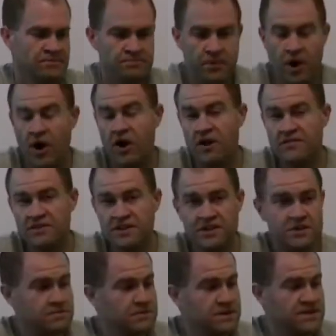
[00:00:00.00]
Part of
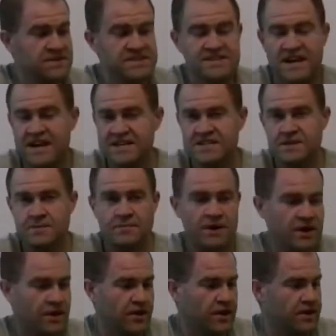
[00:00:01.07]
it could be the size of the
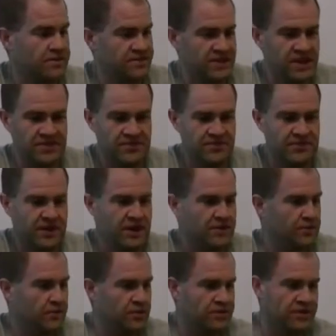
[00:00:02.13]
barrel. I
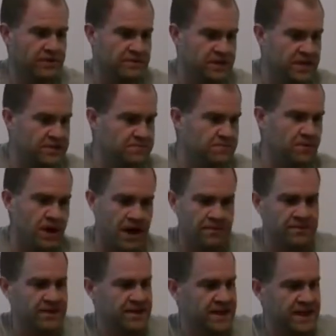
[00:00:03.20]
don't know what, I mean, that's
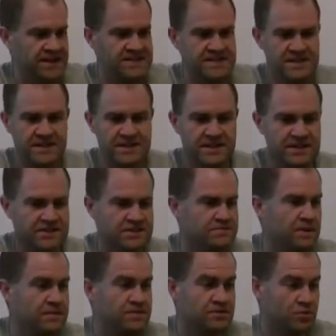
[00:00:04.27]
probably an
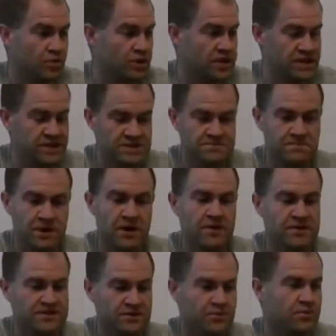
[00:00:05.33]
18-inch, maybe 20-inch
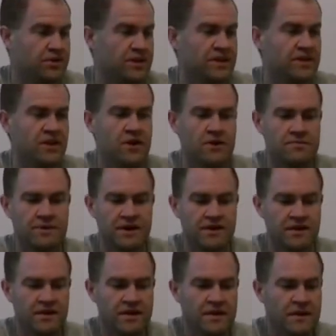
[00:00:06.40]
barrel. It's a really long
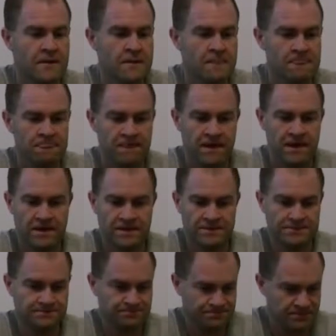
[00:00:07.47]
barrel.
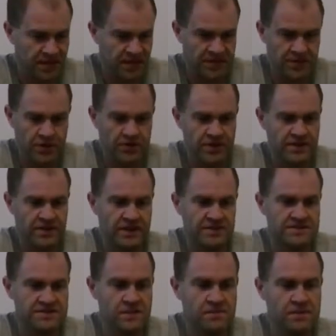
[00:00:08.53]
I know
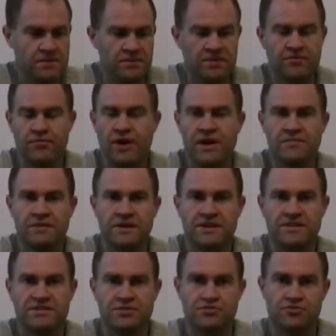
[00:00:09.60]
that some people have
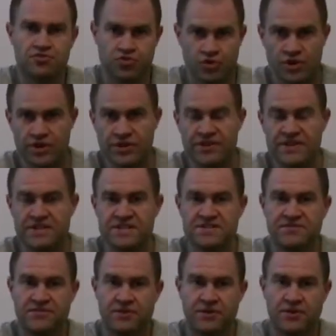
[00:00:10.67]
recommended to drill
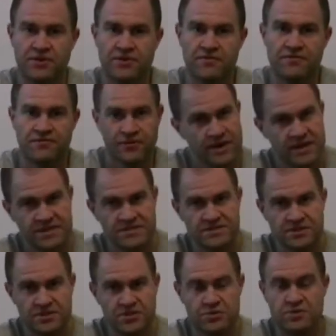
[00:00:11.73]
these for freak
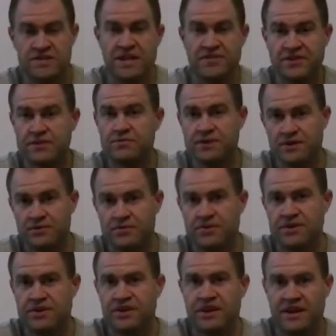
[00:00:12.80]
inserts, which I think would be a
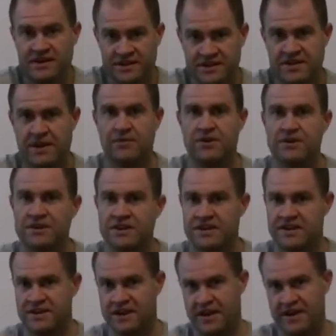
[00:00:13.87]
really good idea. That way you can get
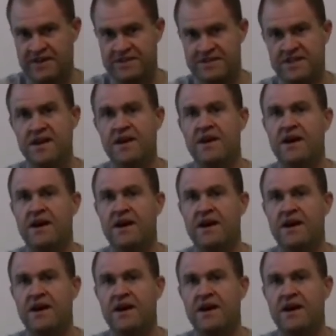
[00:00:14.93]
a nice